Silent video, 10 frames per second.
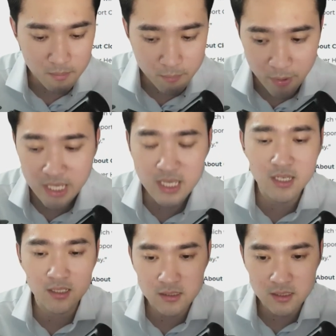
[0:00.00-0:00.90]

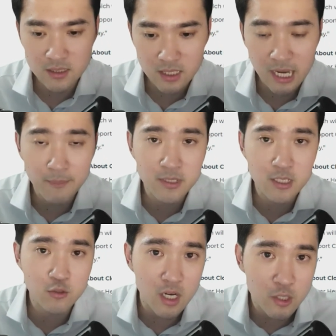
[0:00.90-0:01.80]
bringing the
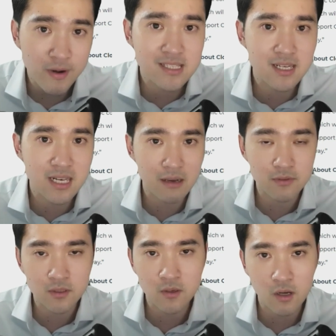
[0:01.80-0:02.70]
company to a greater
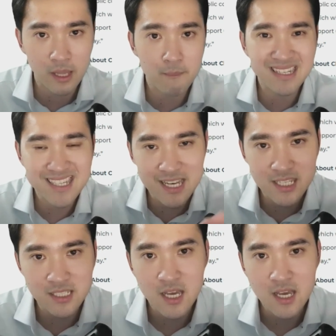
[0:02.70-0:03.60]
level, or like
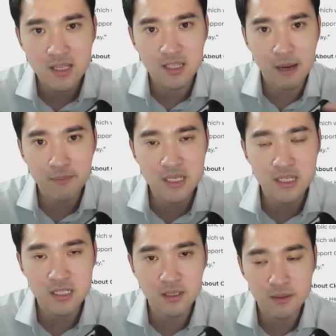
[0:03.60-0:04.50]
maintaining the company
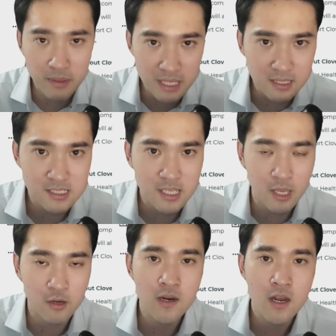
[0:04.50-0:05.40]
in a big
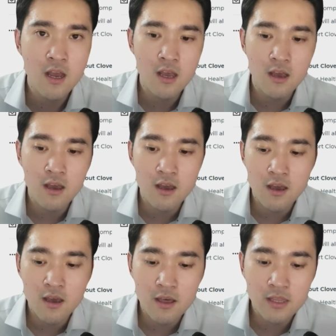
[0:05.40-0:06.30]
scale,
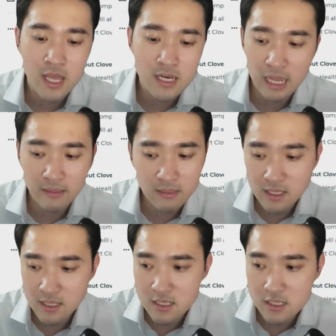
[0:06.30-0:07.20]
then I
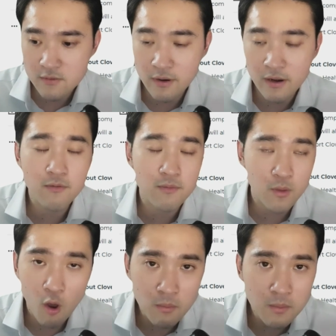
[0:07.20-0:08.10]
think it is very
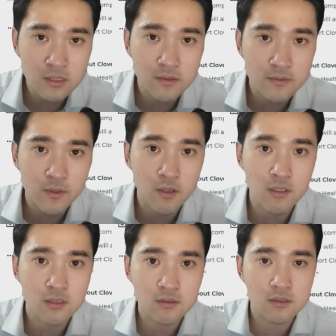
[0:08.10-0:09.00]
normal
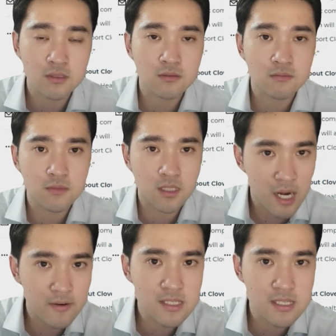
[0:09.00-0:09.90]
for the
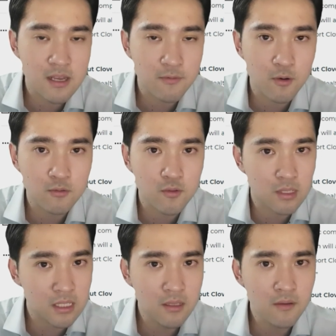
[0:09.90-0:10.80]
current C F O to
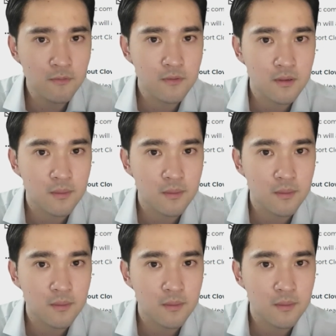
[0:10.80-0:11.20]
leave,